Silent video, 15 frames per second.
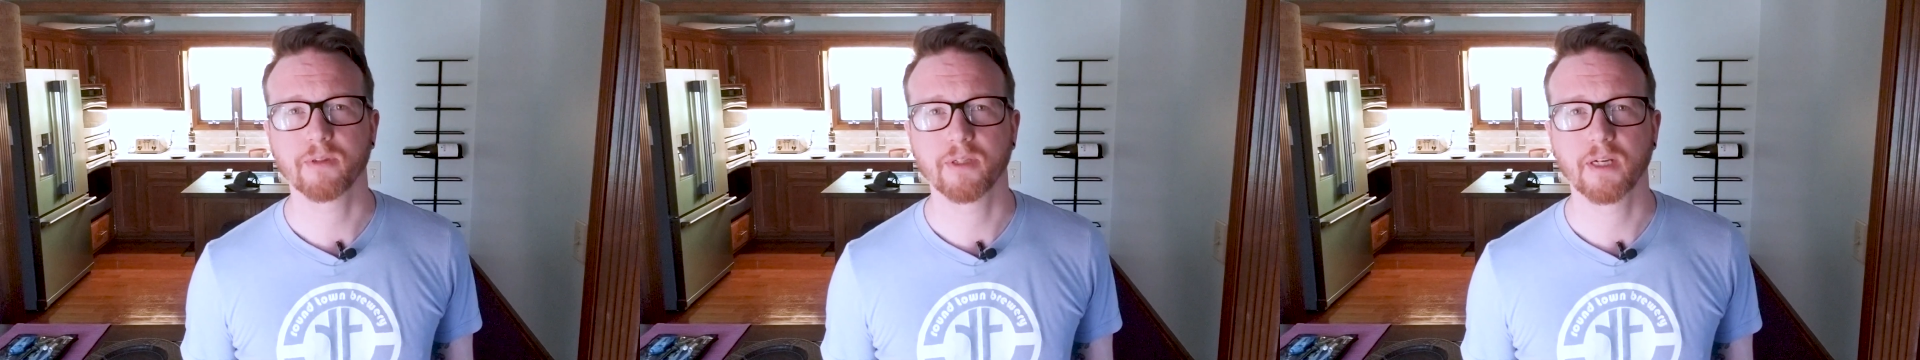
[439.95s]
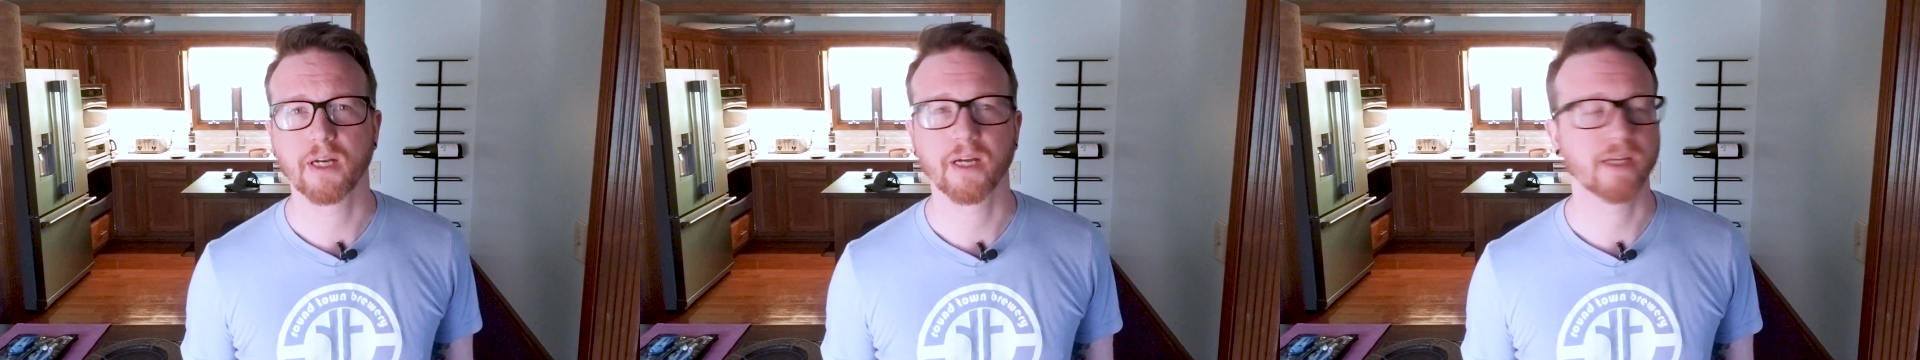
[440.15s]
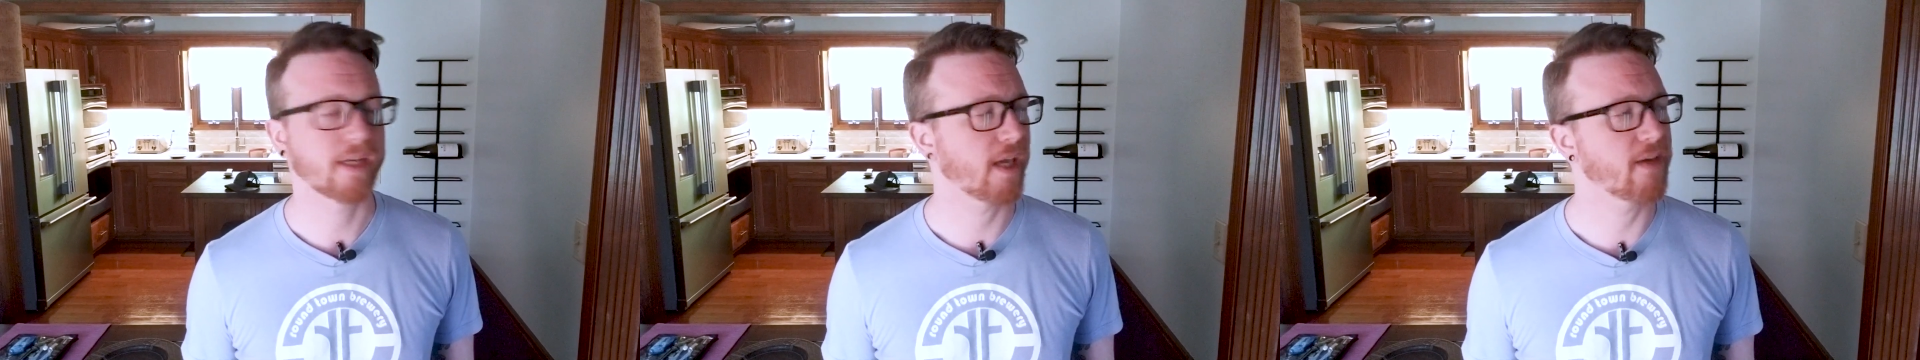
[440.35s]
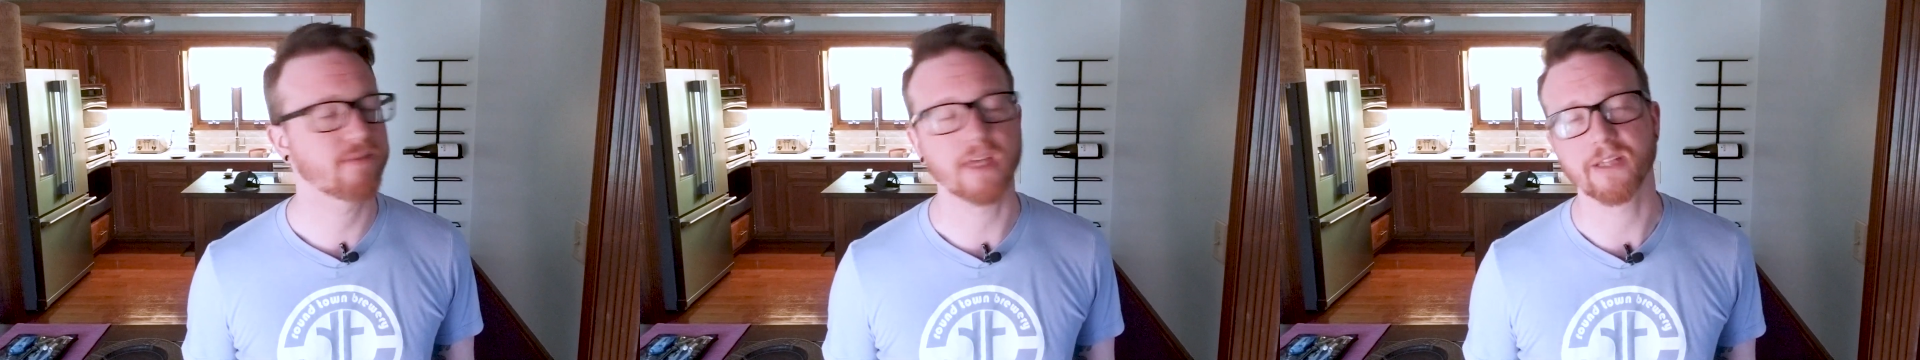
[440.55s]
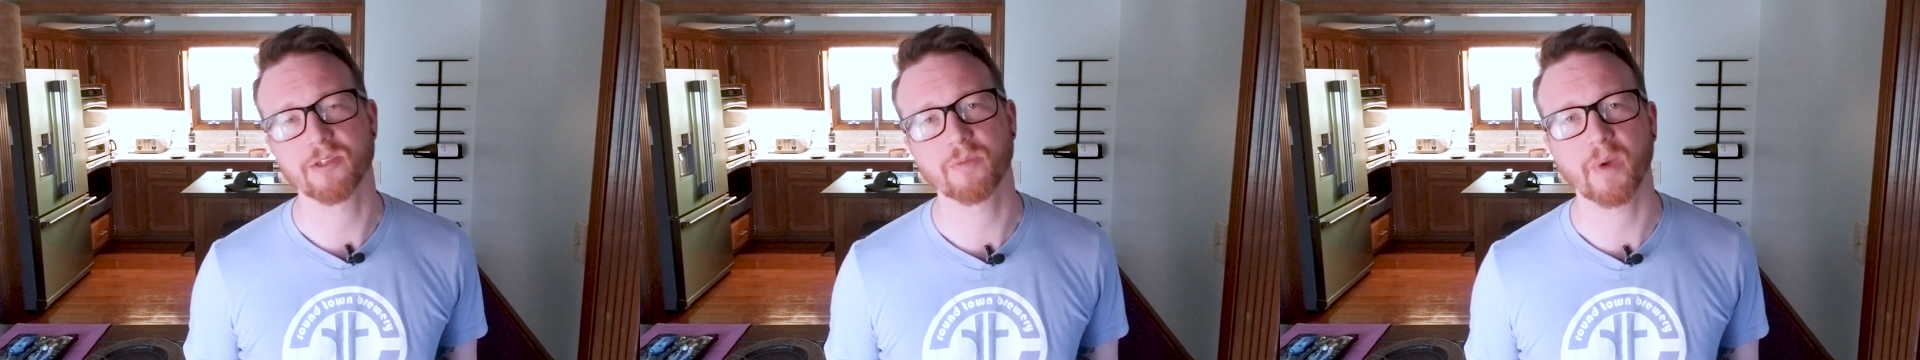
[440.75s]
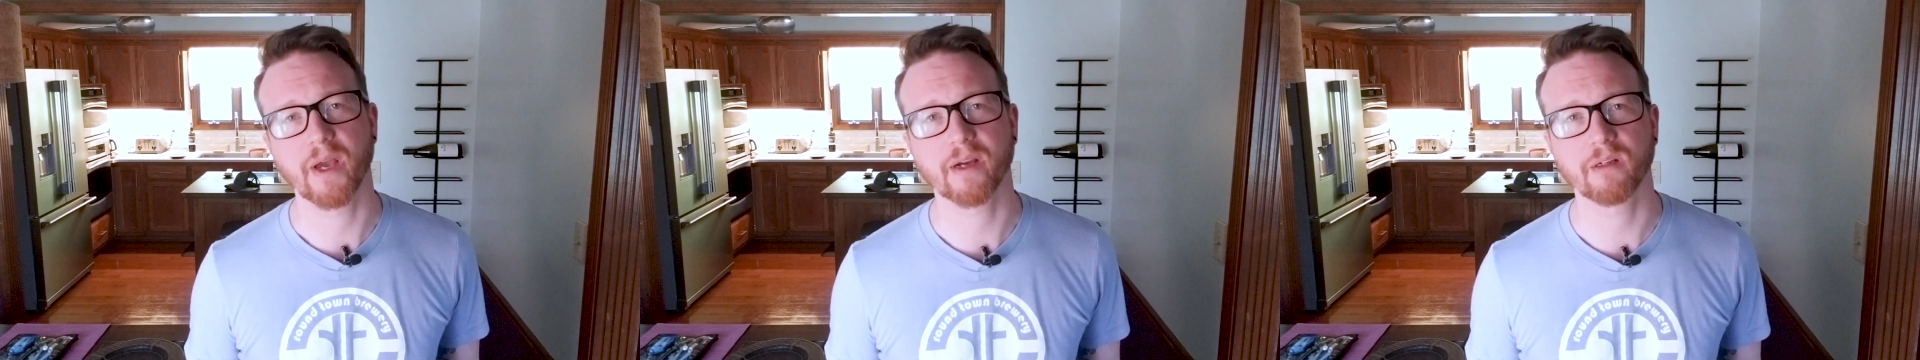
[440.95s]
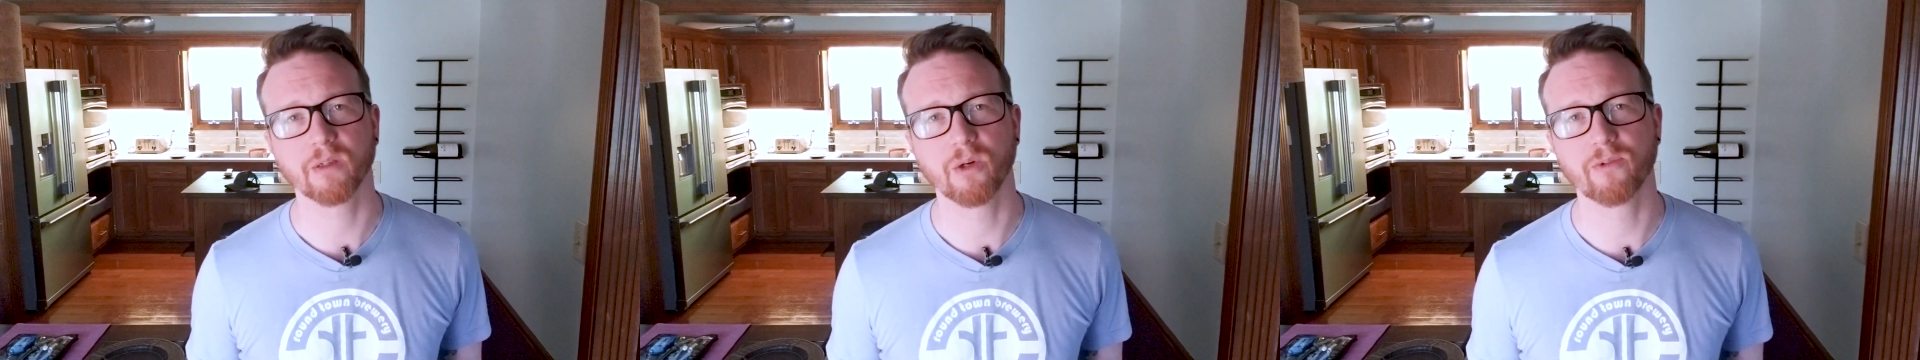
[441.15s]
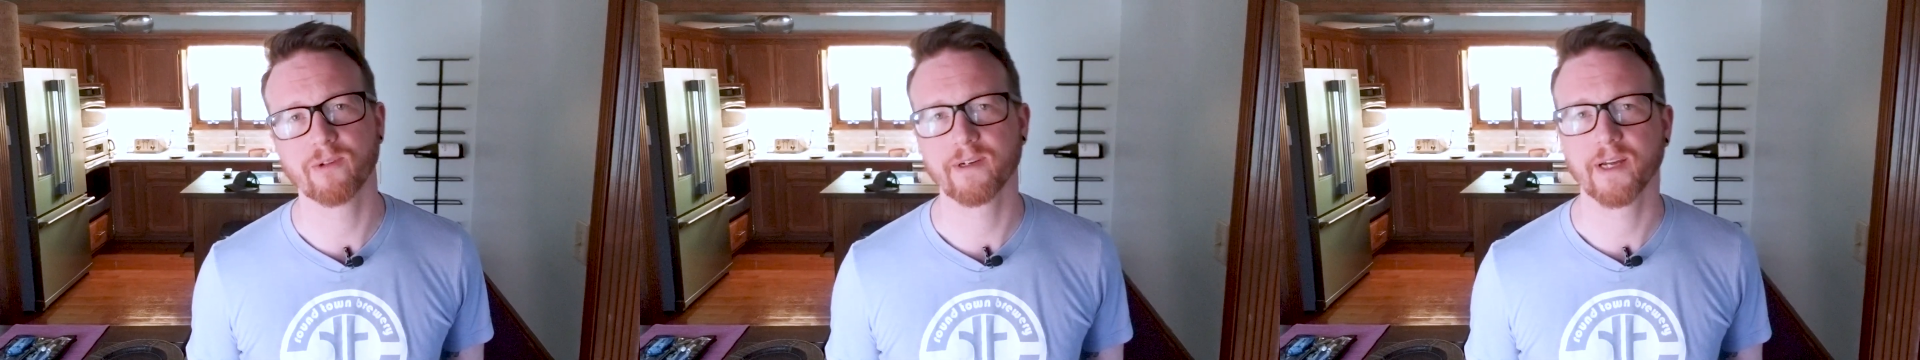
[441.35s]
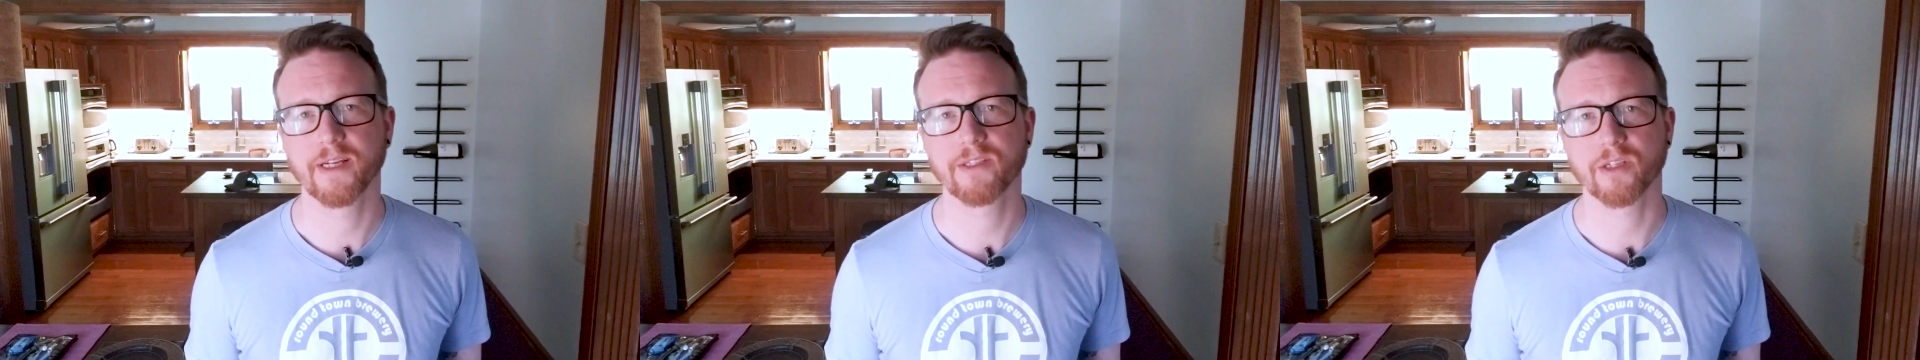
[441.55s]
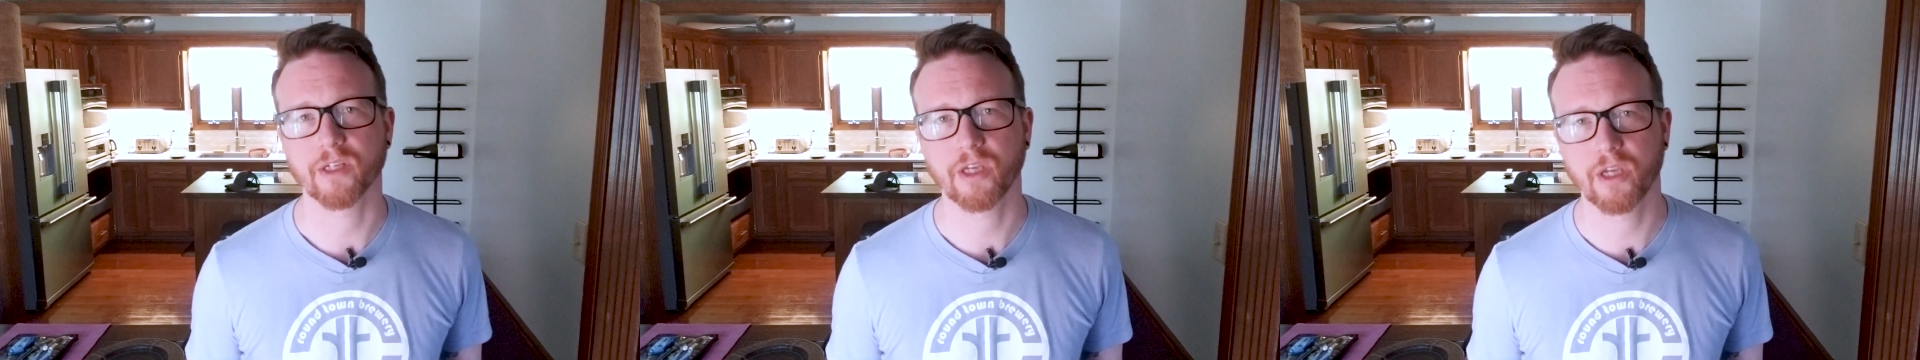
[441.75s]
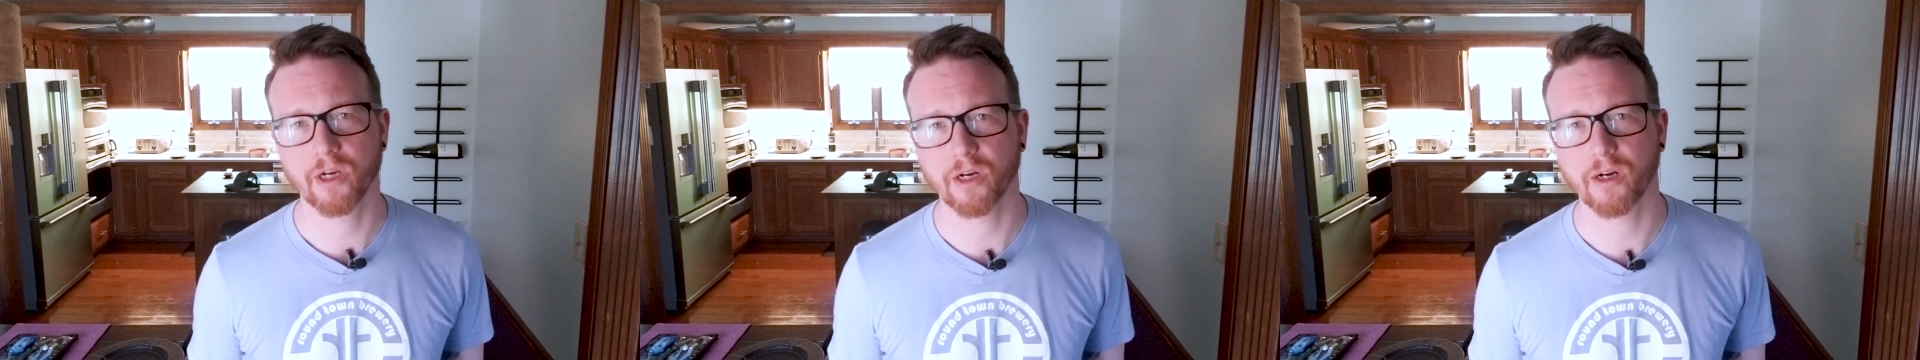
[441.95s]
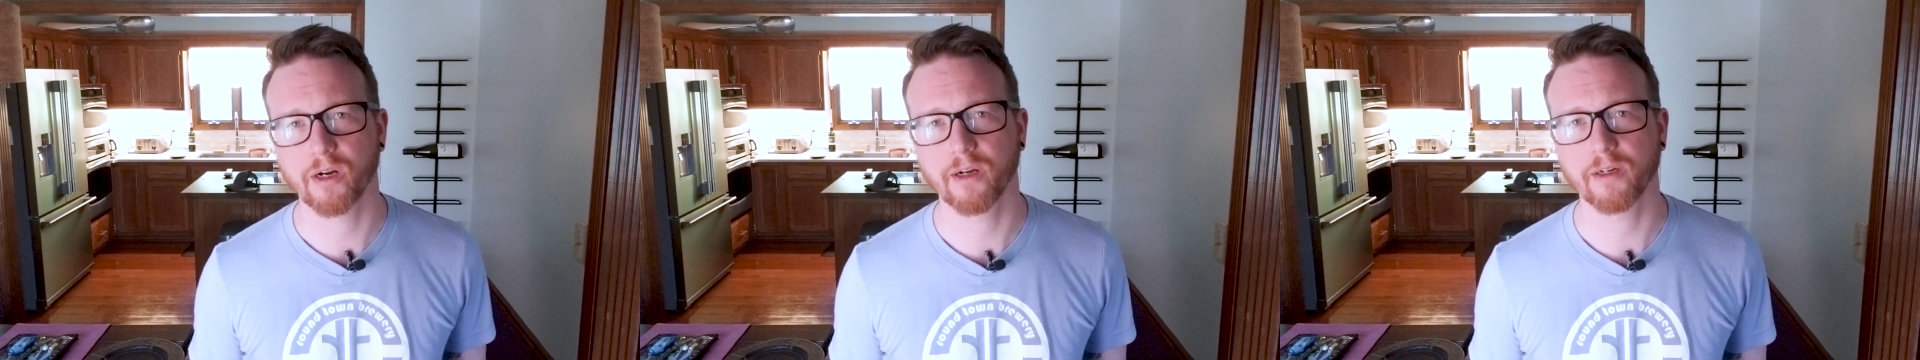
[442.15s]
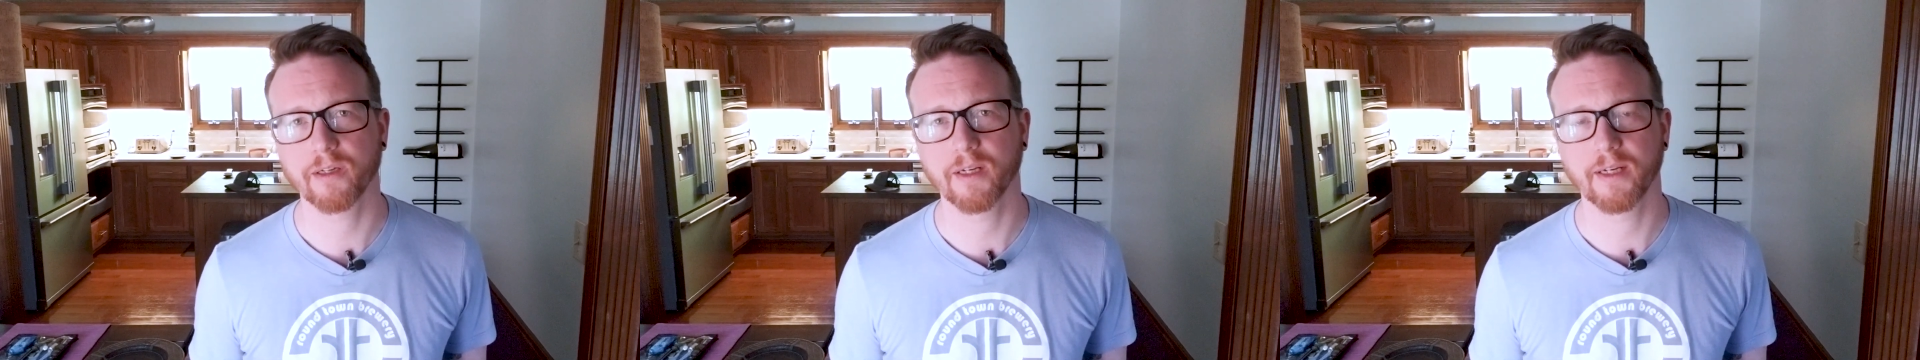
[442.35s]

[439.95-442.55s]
I gave that spackle overnight to cure.